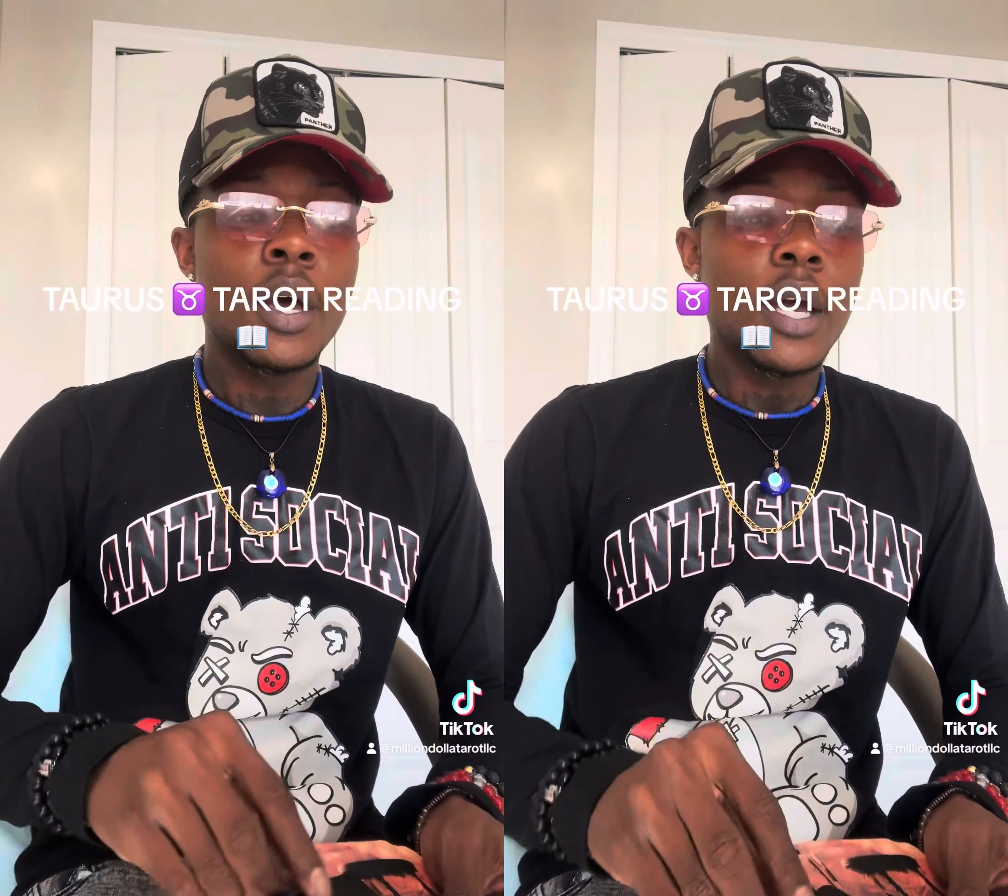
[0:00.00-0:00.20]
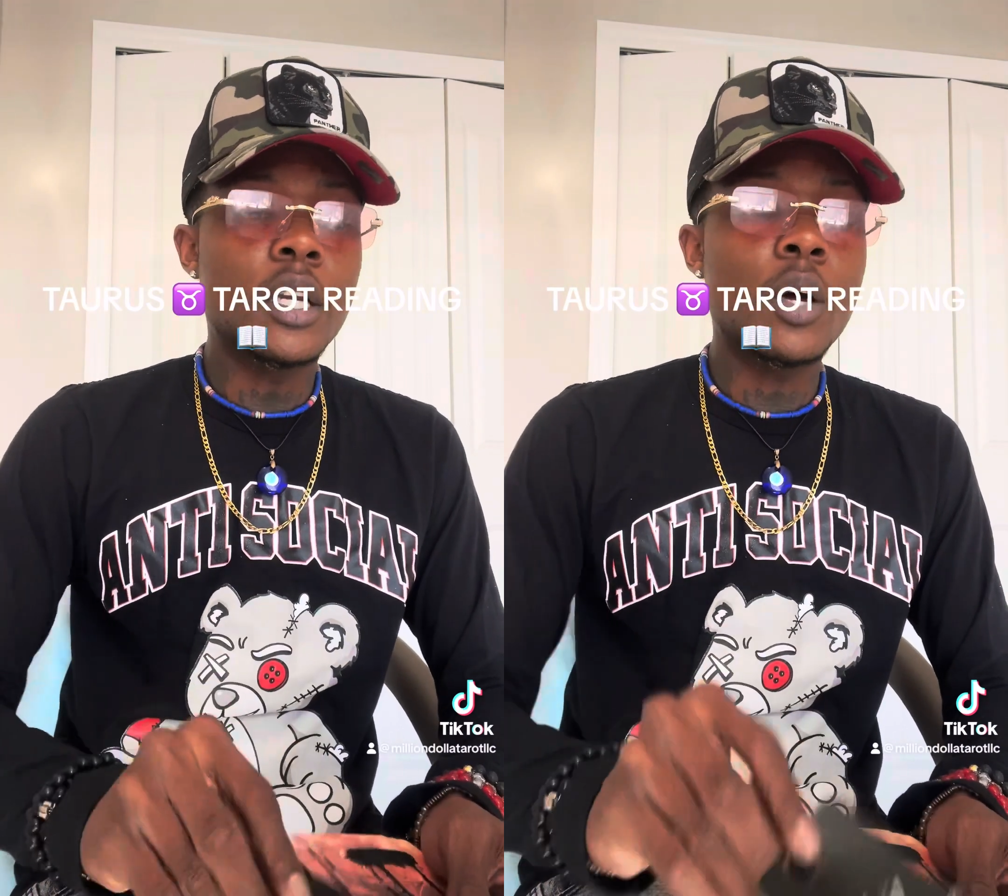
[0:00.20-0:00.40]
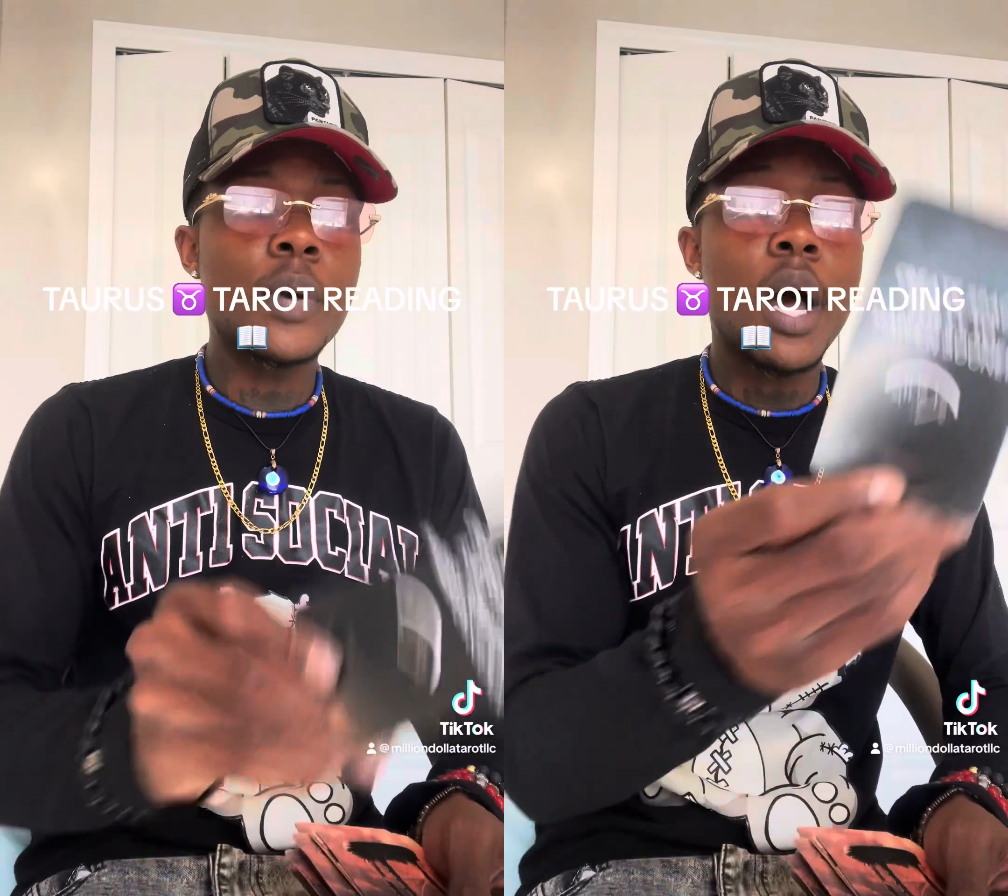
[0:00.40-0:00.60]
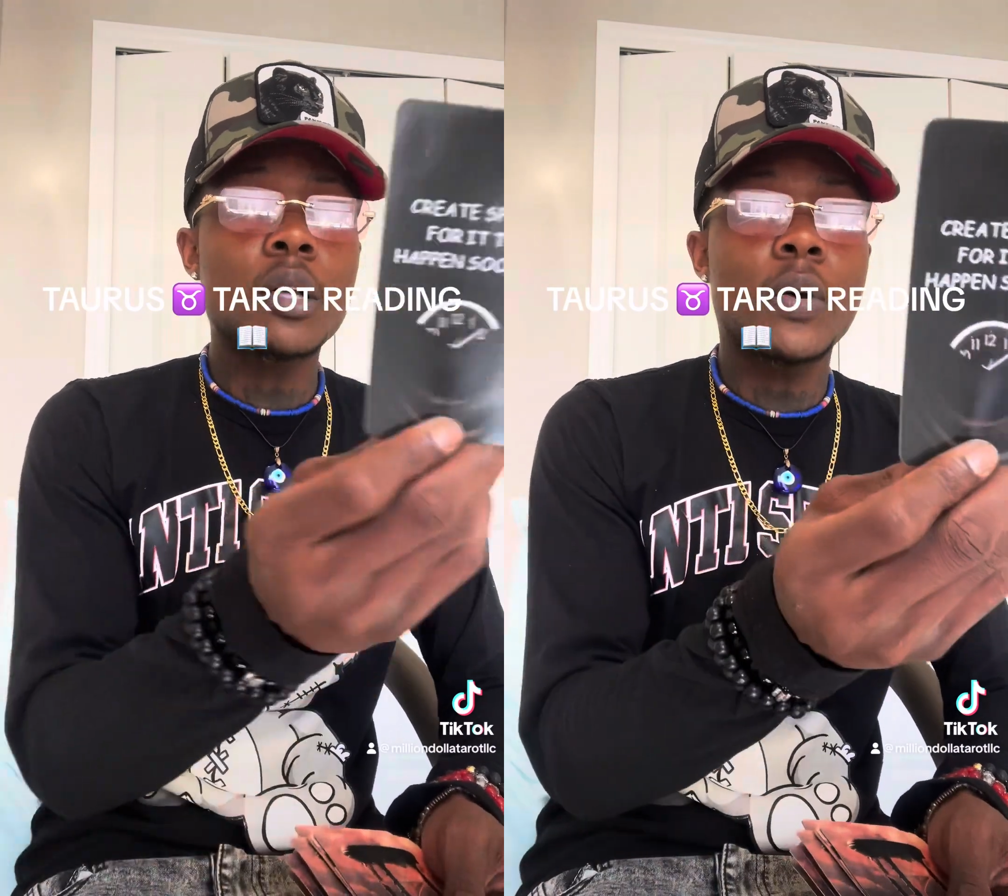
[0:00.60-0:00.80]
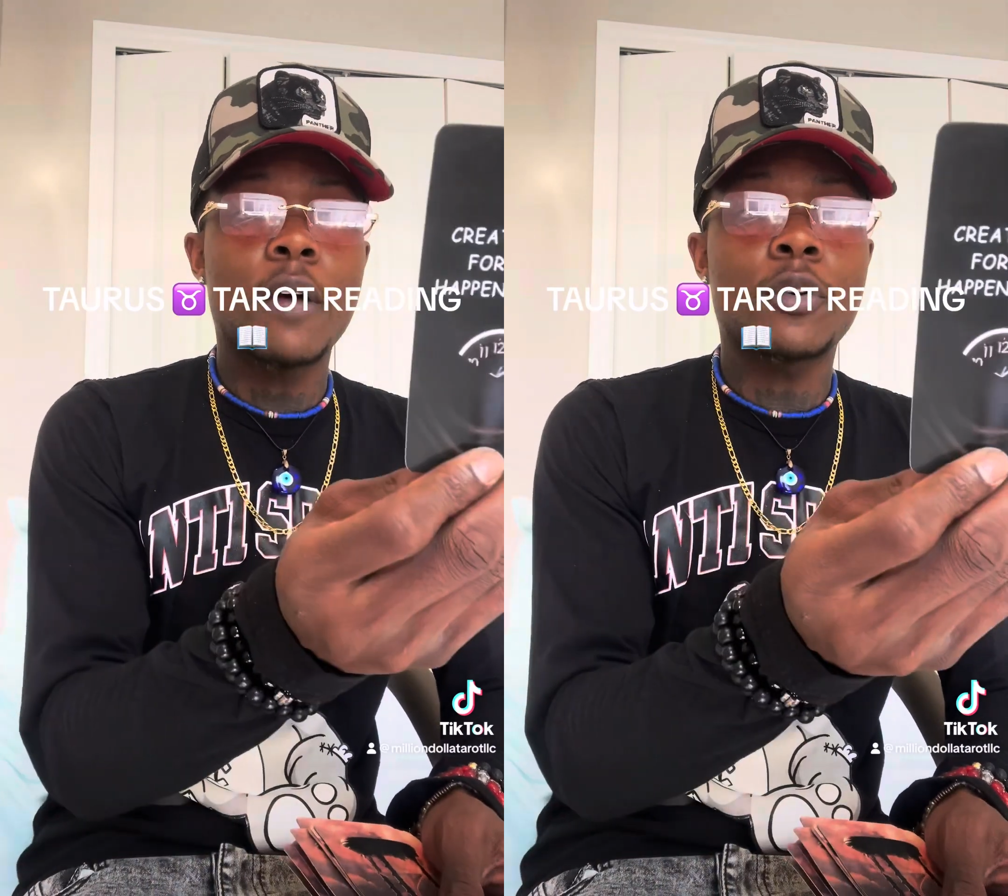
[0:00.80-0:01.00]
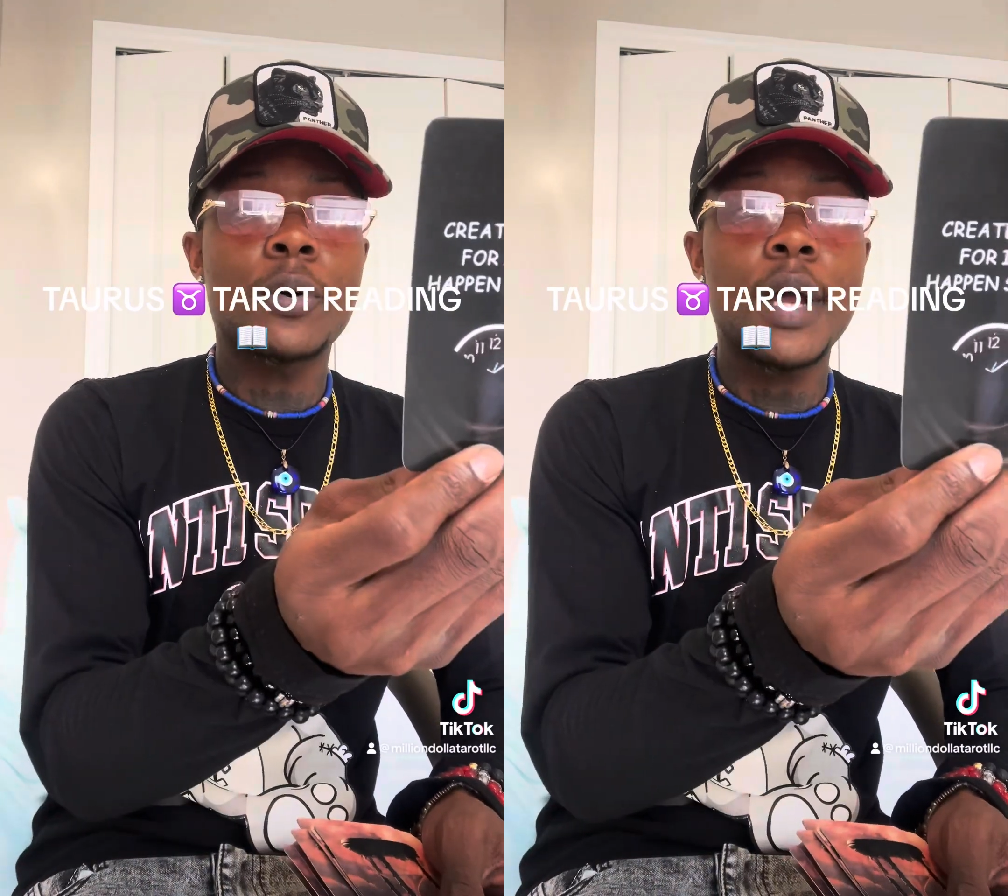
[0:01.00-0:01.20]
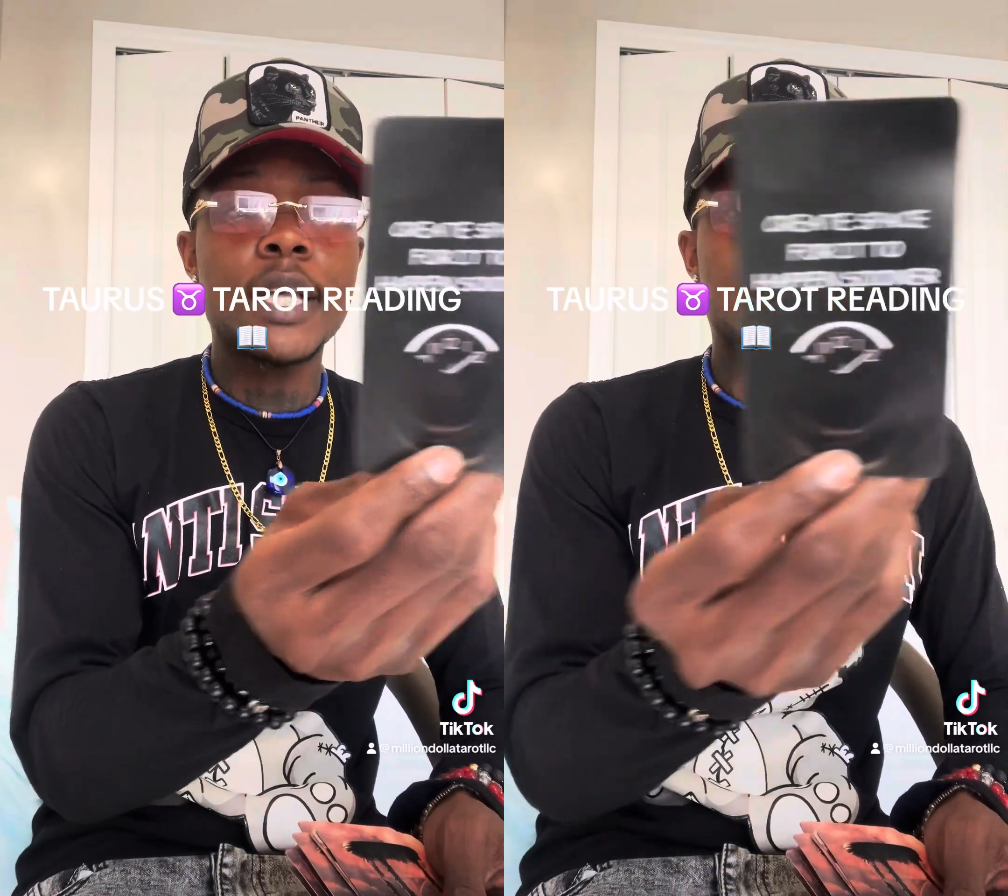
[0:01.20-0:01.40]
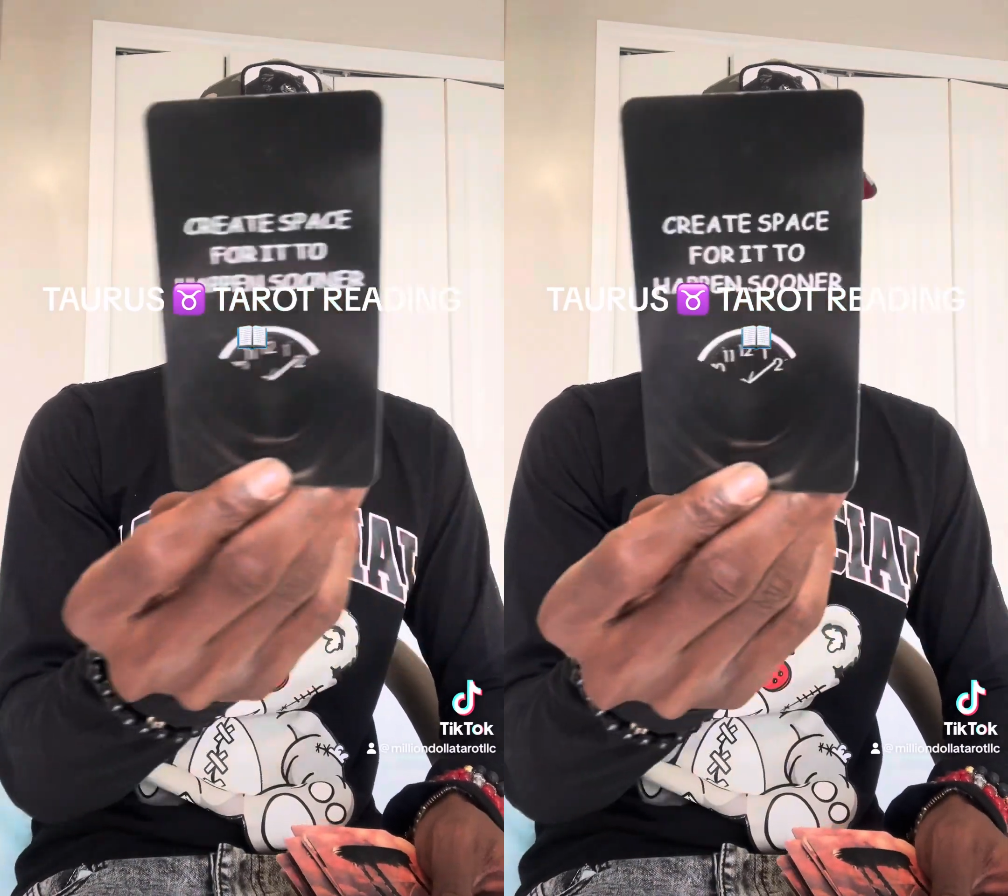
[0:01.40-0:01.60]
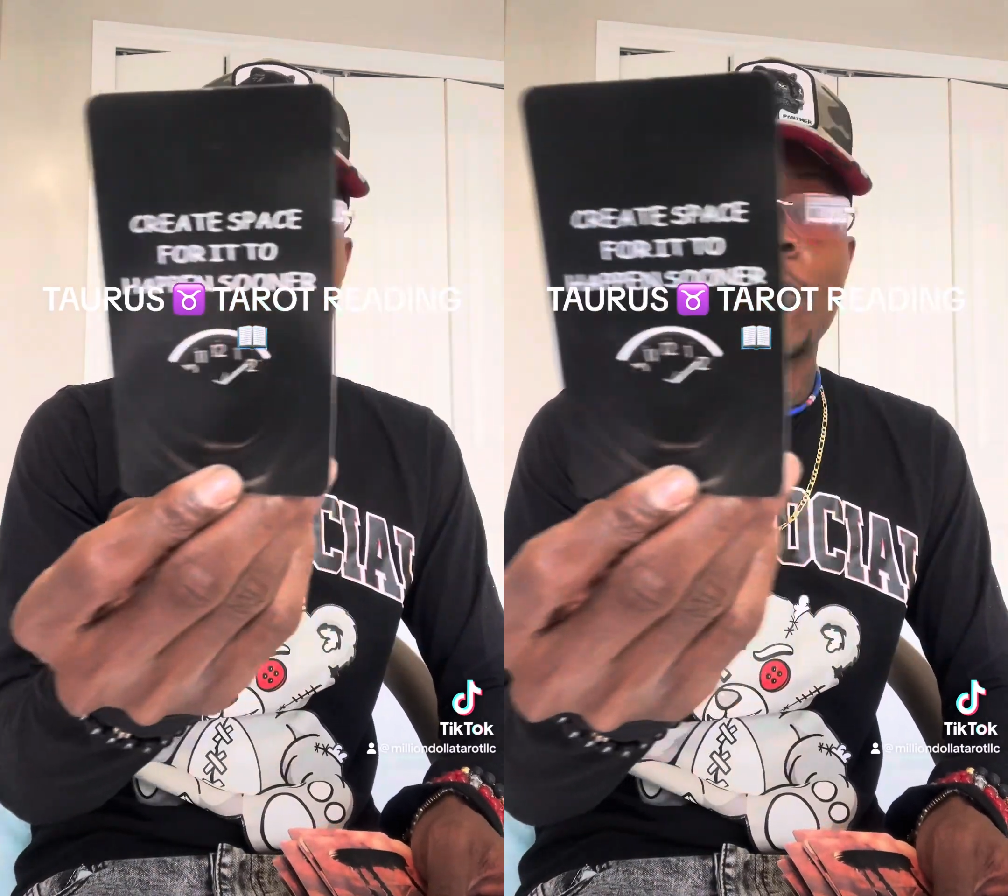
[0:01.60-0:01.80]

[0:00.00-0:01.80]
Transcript: And then we also have create space